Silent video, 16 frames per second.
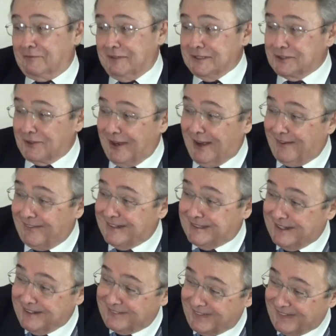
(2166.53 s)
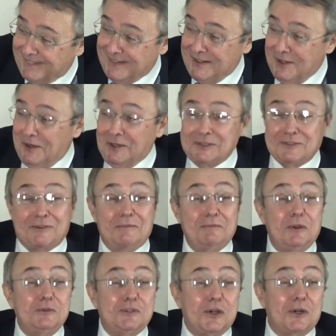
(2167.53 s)
Professor Harry Dammer, who's
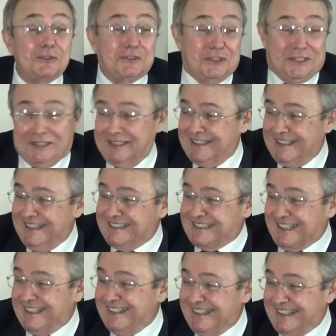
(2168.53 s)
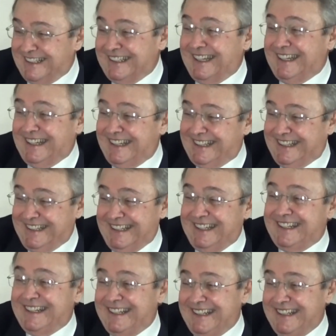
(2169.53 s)
from New Jersey. right.